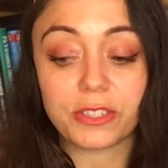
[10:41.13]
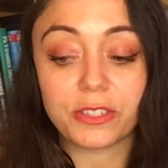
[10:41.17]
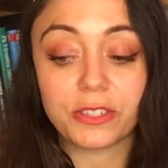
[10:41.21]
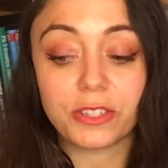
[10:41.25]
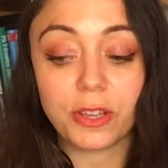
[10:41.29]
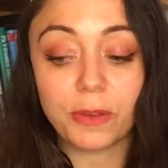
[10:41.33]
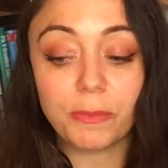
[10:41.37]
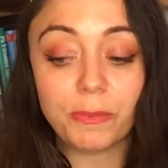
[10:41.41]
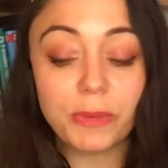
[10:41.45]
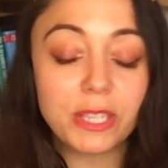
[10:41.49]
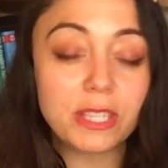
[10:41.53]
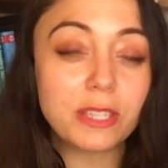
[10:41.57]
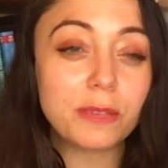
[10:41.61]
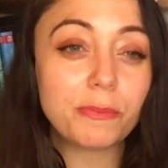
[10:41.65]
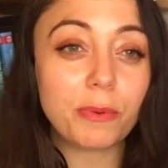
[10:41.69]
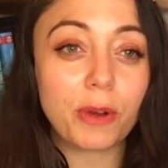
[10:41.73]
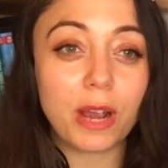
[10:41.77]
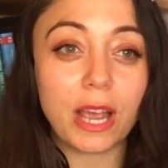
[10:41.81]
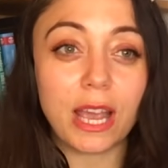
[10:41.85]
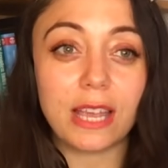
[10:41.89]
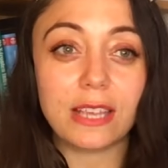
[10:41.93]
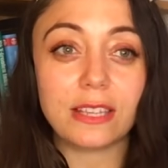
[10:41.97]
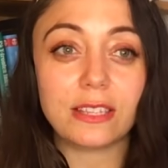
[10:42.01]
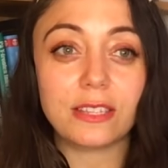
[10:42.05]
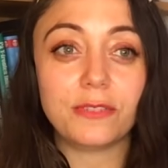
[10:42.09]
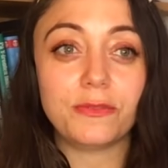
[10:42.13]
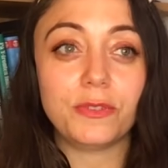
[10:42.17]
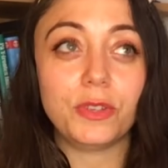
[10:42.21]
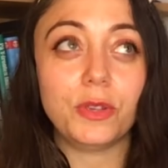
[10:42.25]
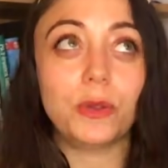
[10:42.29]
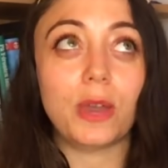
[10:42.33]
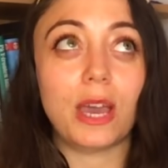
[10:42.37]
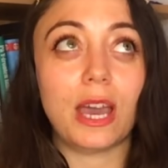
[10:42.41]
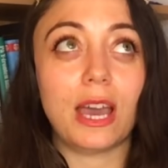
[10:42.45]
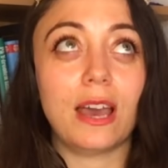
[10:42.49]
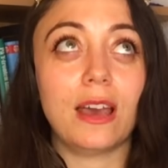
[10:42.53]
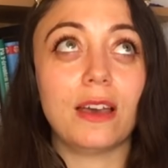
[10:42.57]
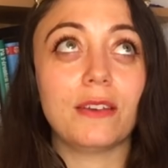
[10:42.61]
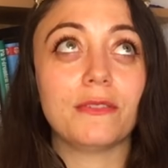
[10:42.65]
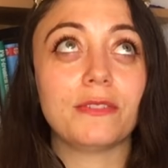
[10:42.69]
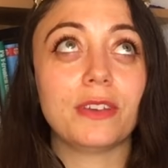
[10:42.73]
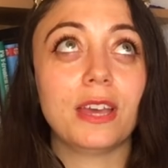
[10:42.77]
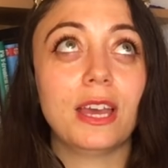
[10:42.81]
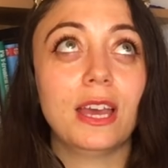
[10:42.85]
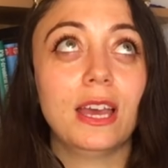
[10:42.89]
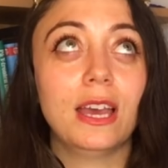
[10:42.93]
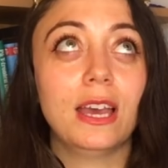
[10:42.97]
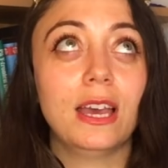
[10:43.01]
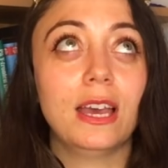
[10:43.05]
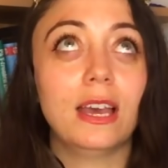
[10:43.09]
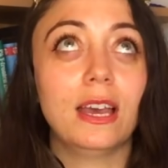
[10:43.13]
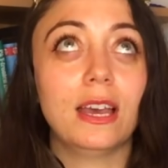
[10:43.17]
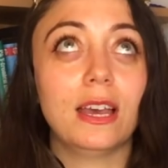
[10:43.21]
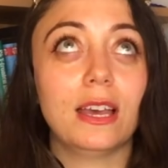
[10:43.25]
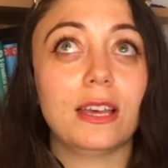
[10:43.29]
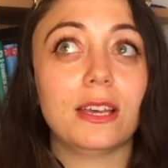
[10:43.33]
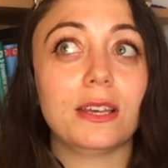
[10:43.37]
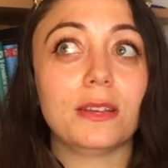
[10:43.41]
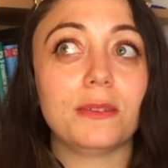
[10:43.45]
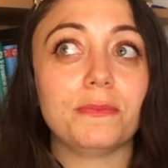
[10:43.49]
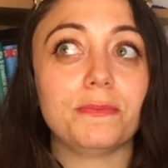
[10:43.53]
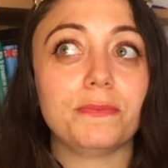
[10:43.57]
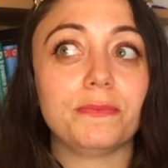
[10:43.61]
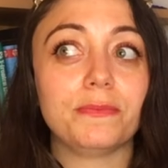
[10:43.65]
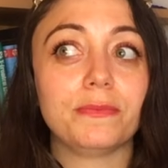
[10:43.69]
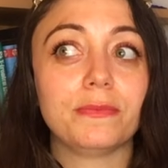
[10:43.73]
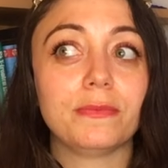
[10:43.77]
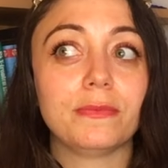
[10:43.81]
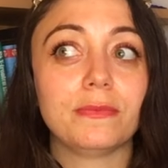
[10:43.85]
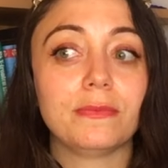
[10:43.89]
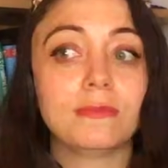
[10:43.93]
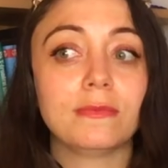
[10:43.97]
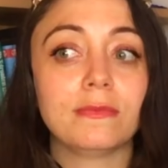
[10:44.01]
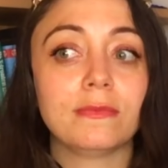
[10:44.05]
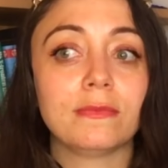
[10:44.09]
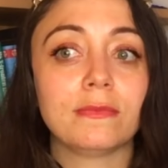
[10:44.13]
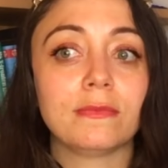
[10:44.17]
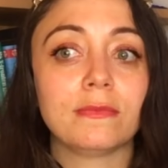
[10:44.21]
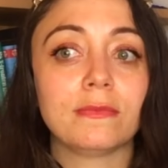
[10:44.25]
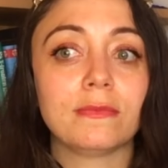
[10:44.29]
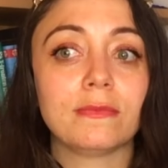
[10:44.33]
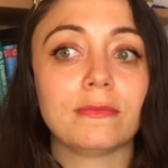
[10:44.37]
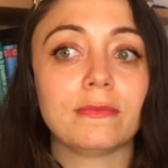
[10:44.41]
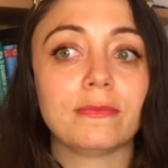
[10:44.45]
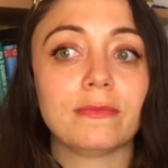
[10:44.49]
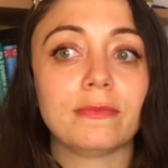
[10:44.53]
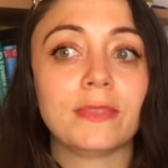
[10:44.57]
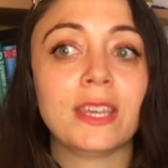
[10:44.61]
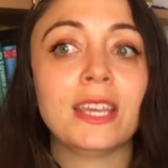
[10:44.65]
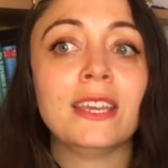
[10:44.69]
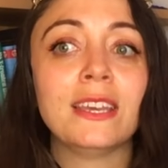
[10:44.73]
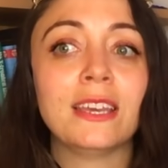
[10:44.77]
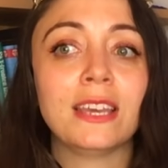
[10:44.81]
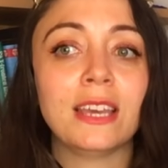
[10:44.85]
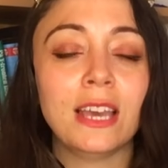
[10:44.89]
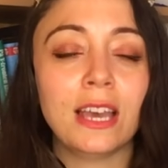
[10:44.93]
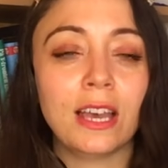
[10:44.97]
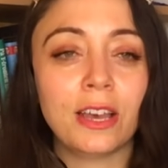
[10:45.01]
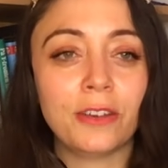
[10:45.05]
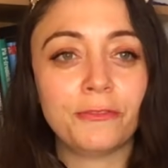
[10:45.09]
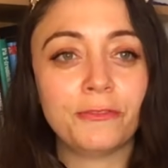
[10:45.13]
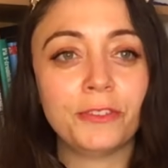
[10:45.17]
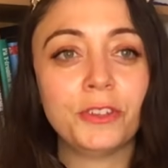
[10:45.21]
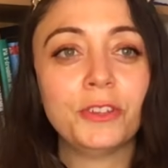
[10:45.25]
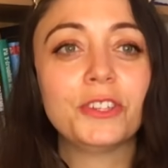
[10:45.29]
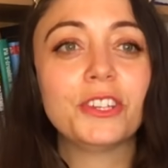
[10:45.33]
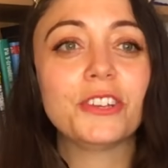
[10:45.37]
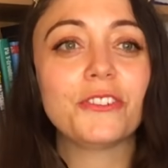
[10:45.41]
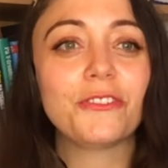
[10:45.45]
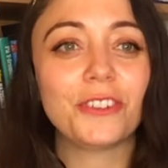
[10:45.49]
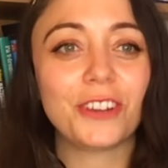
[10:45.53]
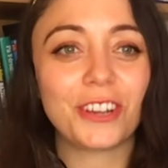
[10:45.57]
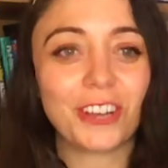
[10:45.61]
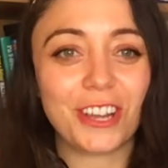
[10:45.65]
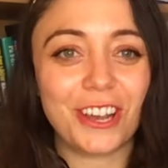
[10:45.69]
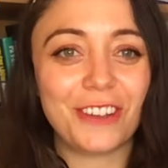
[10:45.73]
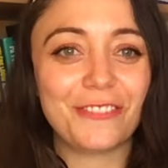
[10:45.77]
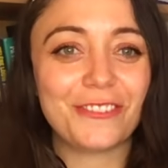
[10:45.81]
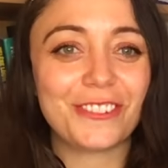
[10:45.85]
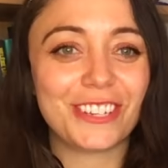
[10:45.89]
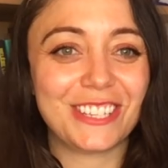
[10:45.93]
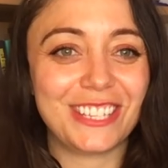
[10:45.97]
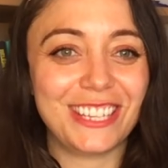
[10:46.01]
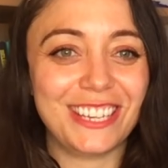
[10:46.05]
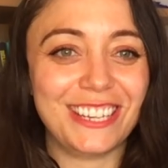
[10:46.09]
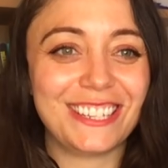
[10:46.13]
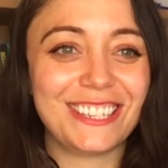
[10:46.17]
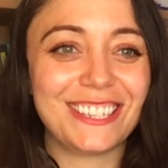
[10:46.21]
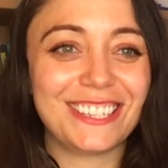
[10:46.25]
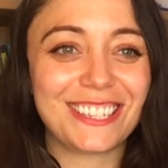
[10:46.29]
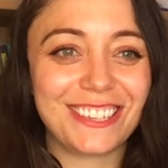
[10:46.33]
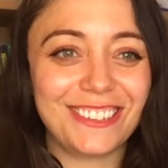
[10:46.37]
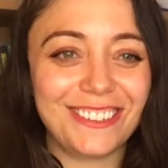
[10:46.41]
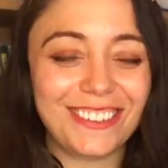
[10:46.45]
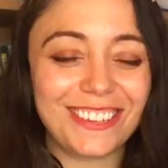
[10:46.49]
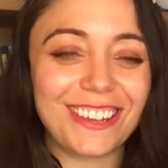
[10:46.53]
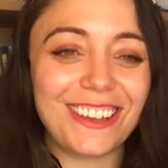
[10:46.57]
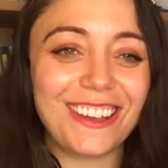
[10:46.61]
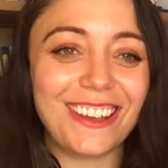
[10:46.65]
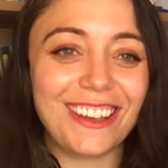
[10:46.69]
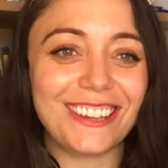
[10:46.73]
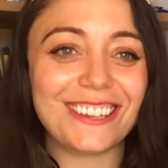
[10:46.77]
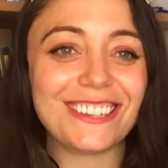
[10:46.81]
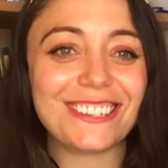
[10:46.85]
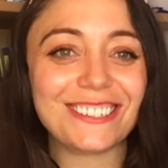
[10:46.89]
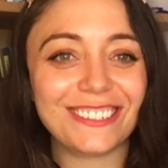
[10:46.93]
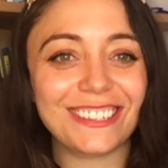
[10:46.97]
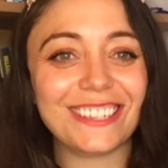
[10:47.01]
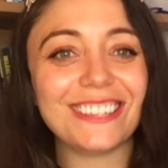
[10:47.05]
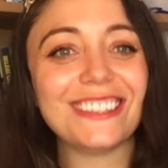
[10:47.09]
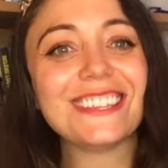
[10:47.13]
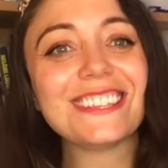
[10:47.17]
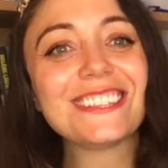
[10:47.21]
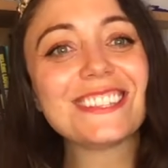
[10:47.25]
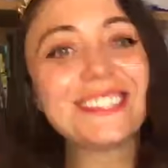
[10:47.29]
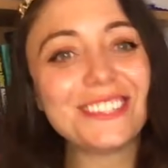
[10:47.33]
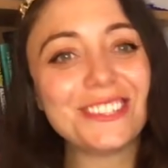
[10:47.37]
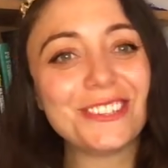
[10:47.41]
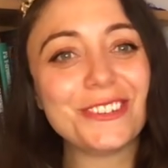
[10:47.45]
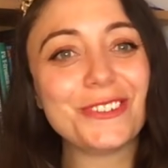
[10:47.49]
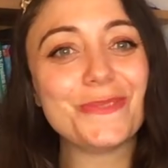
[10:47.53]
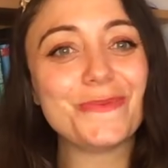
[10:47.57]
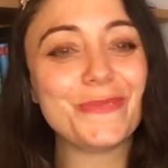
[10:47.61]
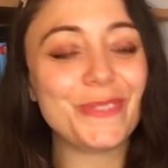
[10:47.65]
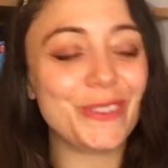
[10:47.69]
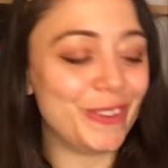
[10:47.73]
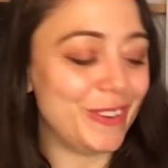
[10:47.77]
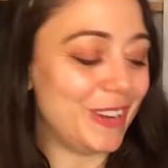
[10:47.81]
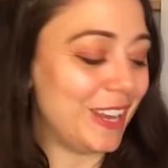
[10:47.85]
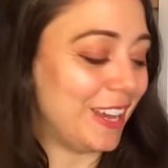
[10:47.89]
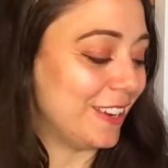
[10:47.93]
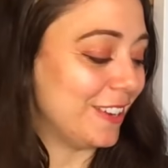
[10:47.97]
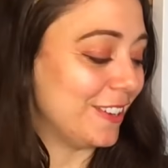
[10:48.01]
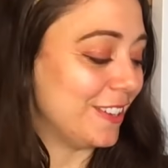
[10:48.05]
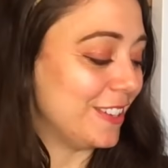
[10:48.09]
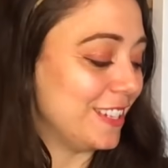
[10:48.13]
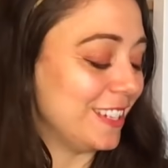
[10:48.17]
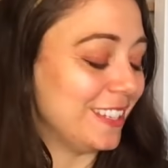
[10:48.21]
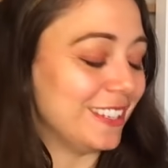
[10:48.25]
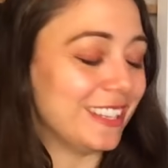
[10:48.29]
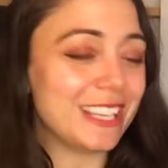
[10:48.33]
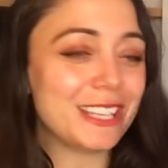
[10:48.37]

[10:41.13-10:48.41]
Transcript: So don't be surprised if you have a few different conversations going on during this new moon energy.